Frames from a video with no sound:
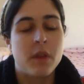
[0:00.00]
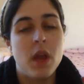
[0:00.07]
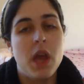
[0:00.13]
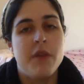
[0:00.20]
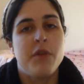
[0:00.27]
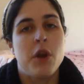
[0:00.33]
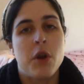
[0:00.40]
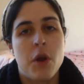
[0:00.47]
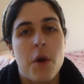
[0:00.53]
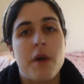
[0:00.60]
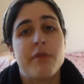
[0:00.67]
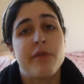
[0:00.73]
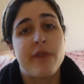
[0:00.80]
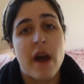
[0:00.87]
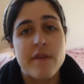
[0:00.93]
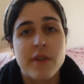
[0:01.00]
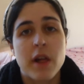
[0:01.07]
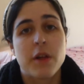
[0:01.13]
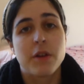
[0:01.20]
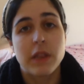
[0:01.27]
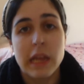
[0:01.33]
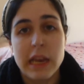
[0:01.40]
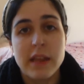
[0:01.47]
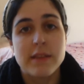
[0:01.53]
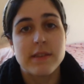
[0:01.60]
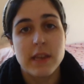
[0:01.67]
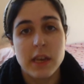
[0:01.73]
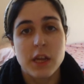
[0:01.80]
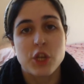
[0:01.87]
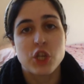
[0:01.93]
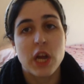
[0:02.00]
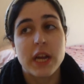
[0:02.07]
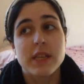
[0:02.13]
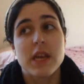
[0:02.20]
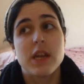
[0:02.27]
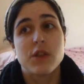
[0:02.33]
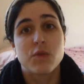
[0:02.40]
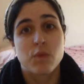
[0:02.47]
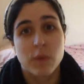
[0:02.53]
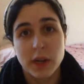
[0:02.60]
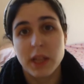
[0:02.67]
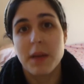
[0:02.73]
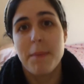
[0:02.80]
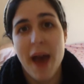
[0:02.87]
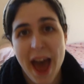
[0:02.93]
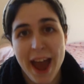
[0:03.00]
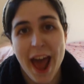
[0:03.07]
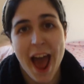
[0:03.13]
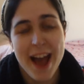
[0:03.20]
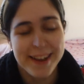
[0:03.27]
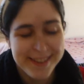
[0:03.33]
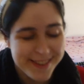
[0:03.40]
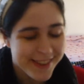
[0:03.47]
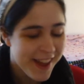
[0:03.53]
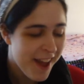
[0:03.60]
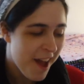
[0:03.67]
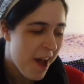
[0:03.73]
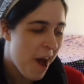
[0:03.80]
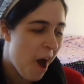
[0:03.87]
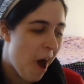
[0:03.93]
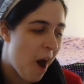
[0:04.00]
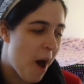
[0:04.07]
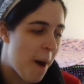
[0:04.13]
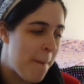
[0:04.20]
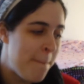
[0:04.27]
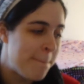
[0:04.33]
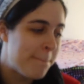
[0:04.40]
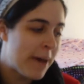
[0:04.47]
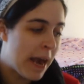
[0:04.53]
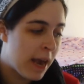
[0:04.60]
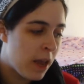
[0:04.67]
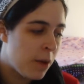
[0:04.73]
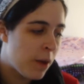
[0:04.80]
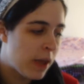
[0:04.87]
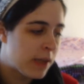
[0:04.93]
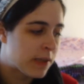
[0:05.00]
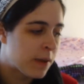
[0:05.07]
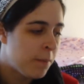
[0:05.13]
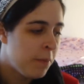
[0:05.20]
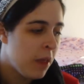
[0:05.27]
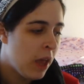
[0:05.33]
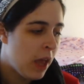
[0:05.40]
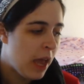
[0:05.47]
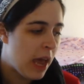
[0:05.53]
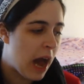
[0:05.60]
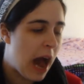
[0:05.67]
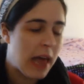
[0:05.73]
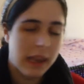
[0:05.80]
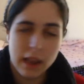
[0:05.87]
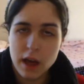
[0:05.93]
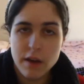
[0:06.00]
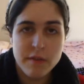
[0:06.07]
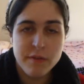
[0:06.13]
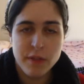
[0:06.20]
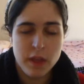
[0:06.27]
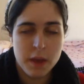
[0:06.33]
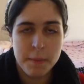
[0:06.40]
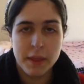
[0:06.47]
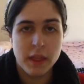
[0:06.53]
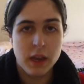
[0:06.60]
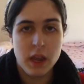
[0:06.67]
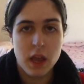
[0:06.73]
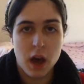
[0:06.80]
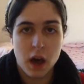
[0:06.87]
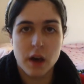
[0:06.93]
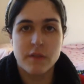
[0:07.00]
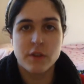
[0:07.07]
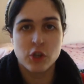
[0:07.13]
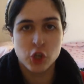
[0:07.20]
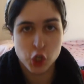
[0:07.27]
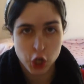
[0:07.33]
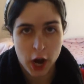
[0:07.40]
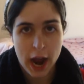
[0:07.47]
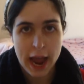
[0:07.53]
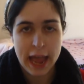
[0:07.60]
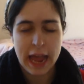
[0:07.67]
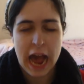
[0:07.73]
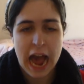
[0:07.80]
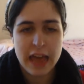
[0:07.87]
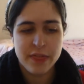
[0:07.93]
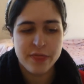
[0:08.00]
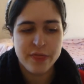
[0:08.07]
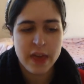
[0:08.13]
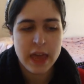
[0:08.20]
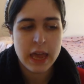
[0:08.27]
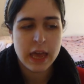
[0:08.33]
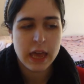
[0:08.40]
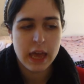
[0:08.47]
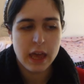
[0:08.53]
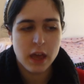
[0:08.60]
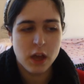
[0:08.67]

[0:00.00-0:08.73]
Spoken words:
if you don't know, I have a 5-color ladies EDH deck. It's really badass. But anyways, I love the ability of scrying. I think,